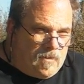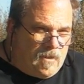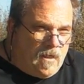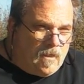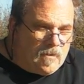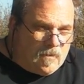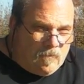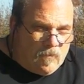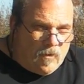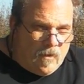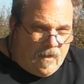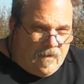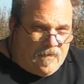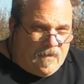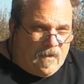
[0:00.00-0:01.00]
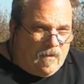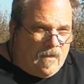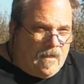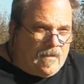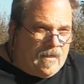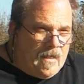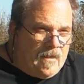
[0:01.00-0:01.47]
custom or anything
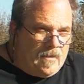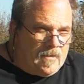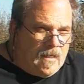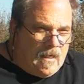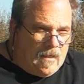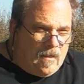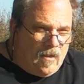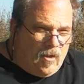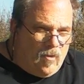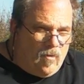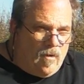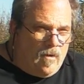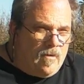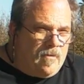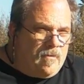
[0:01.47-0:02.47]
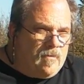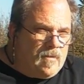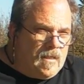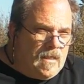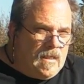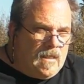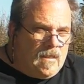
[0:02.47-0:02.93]
like that. He's got it lowered.
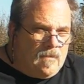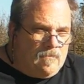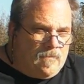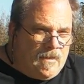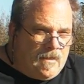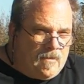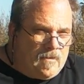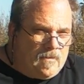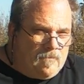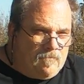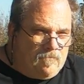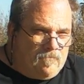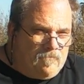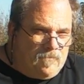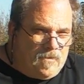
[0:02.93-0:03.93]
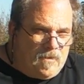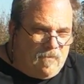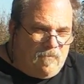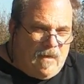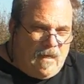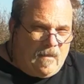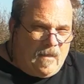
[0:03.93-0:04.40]
Needs some
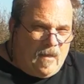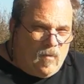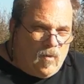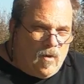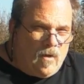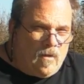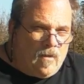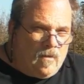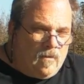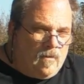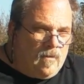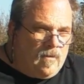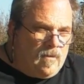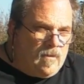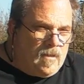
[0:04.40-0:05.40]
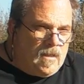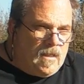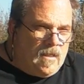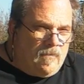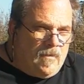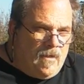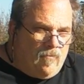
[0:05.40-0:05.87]
painting work.
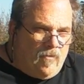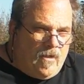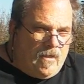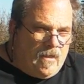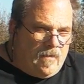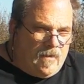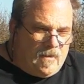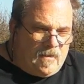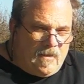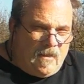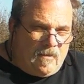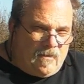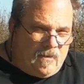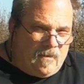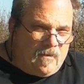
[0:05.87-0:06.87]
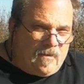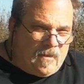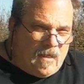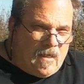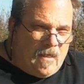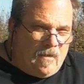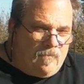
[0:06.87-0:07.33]
He redid the seats
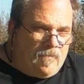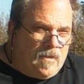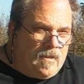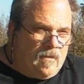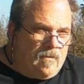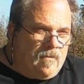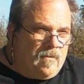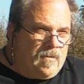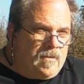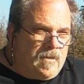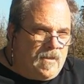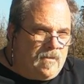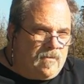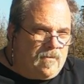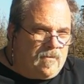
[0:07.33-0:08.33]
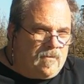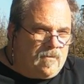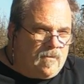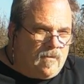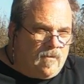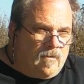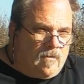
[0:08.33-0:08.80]
inside, but the
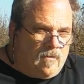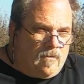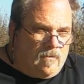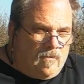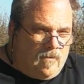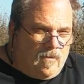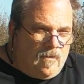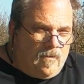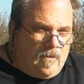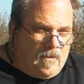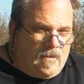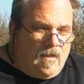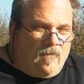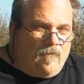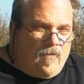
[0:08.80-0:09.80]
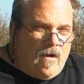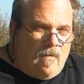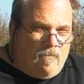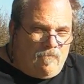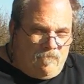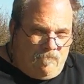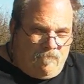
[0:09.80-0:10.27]
seat
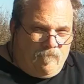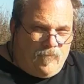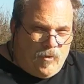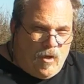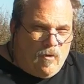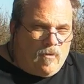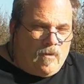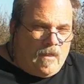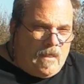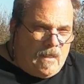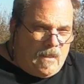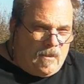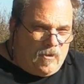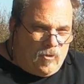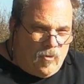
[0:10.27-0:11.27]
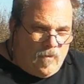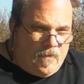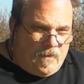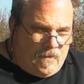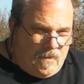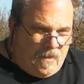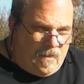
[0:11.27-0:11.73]
frame broke and tore
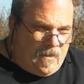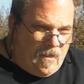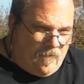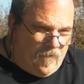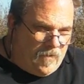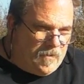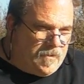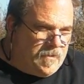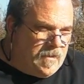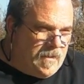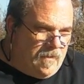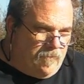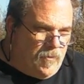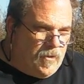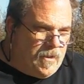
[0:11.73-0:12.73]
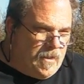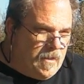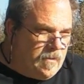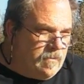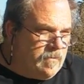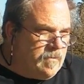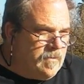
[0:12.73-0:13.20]
the seat covers that he put
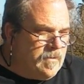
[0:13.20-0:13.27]
in.